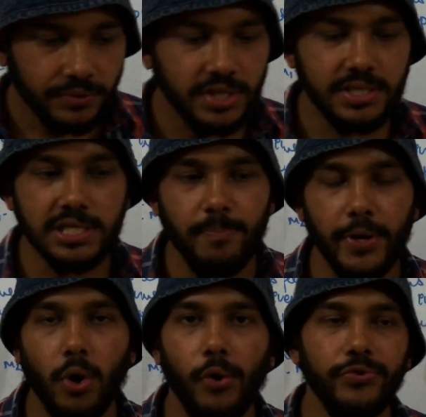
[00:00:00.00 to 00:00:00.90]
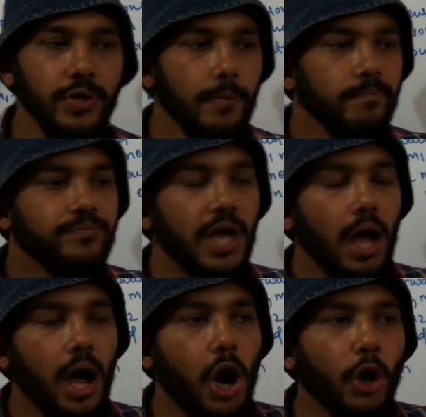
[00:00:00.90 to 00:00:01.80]
This is because the
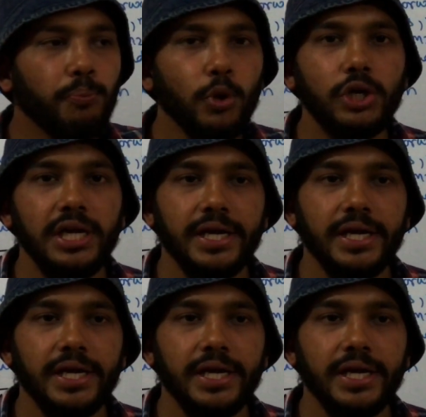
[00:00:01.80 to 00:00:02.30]
output